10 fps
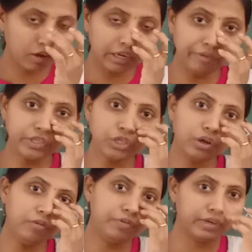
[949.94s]
division
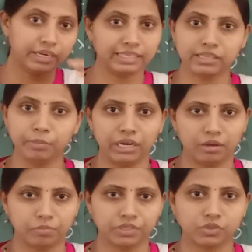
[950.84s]
of decimal
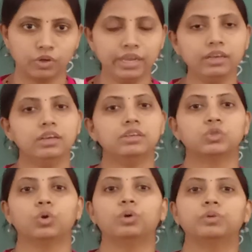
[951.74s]
numbers. Okay.
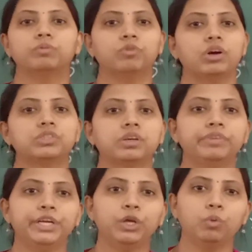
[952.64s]
So watch the
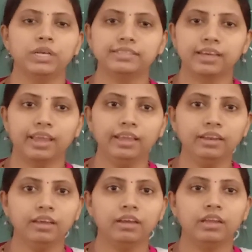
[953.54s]
video once
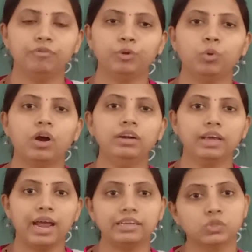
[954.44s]
again if you want
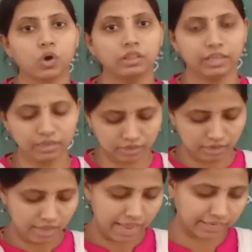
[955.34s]
and solve the
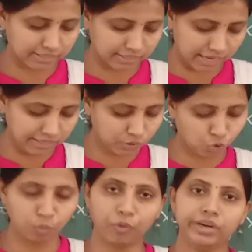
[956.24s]
exercise
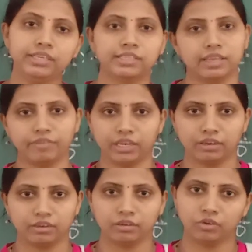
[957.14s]

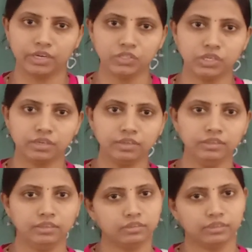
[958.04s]
2.7. Okay children.
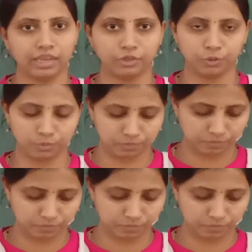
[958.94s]
Thank you.